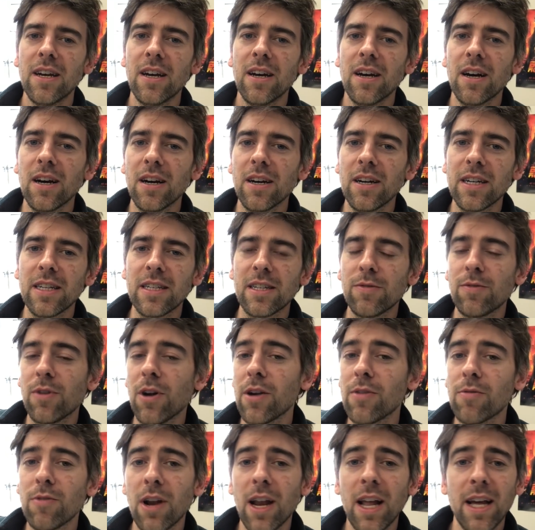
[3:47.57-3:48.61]
it's a
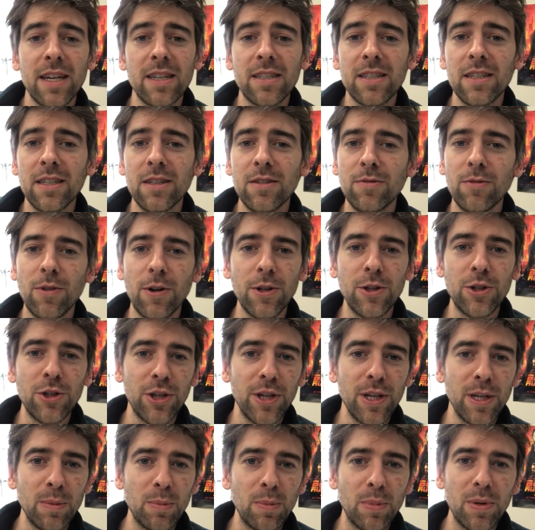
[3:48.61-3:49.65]
very relaxing, very
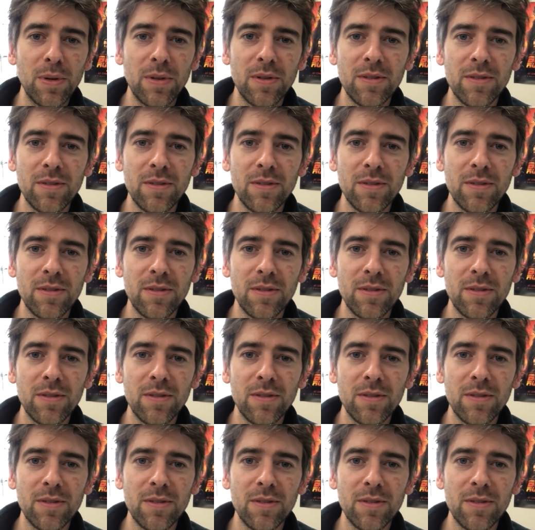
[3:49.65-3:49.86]
cheap,